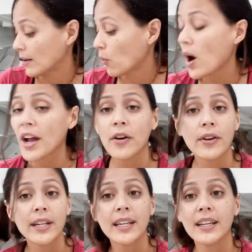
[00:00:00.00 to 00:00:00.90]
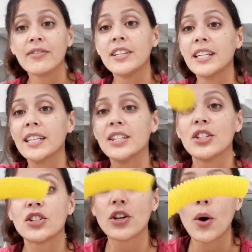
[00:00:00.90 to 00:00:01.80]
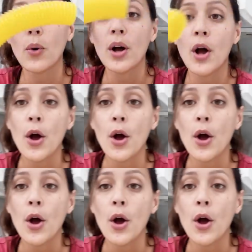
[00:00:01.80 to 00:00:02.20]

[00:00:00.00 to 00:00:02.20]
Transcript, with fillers: wiring if needed. So